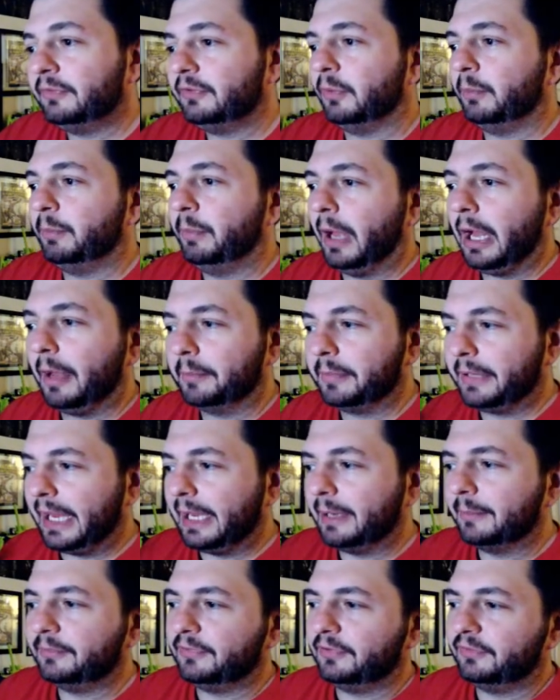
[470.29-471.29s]
So Pop
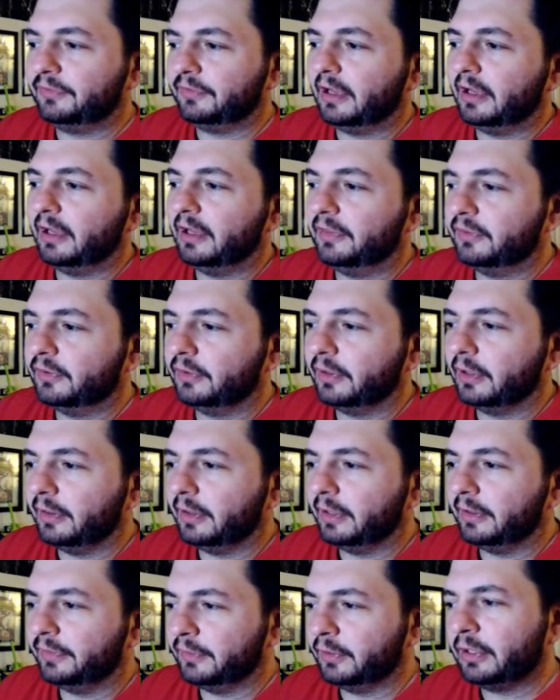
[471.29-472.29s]
Games is uh, they're
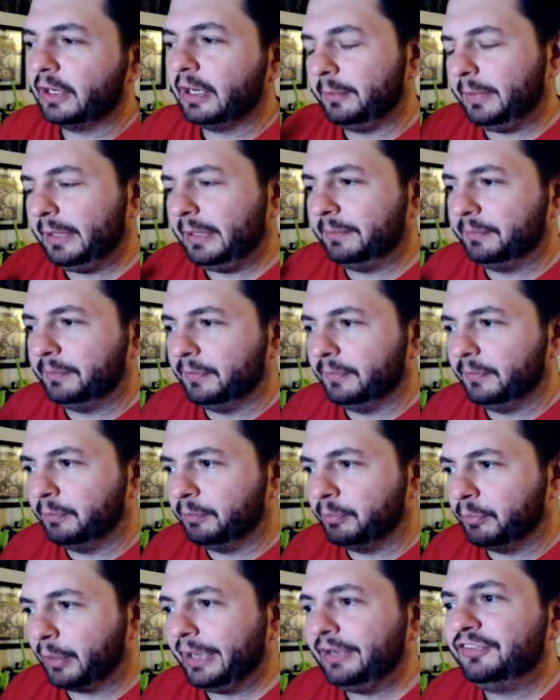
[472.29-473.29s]
uh, they're going to be
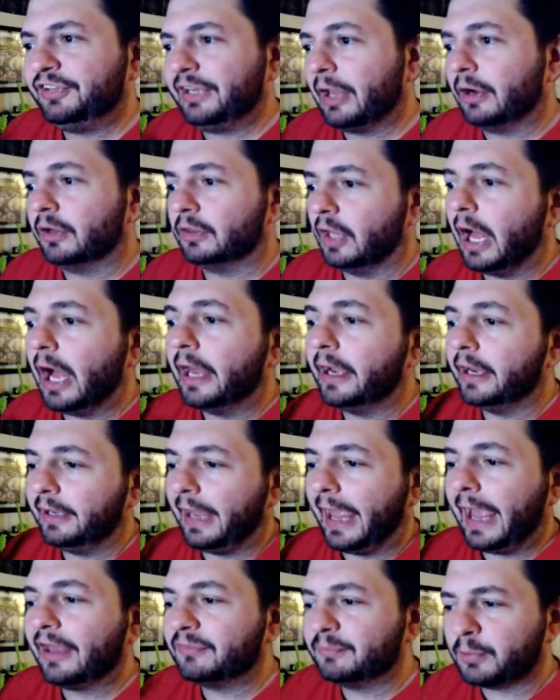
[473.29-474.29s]
branching out a lot, and
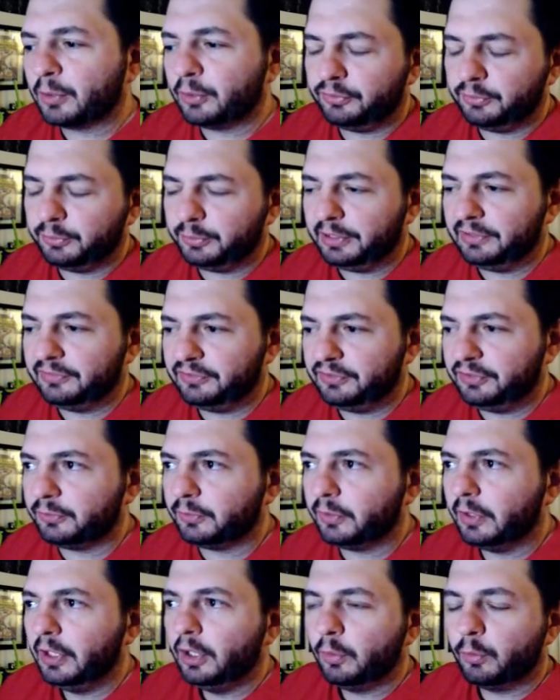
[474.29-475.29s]
Hasbro's doing this too,